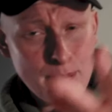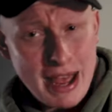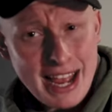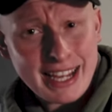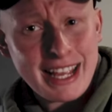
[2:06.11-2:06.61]

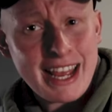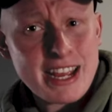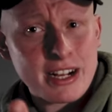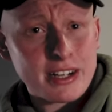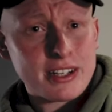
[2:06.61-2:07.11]

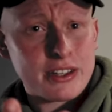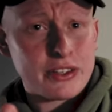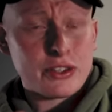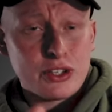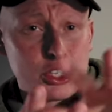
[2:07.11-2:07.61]
pancake
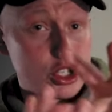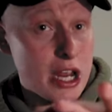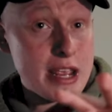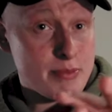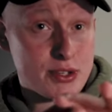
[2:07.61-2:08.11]

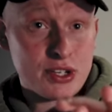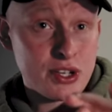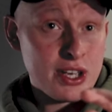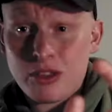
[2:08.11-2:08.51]
shaped,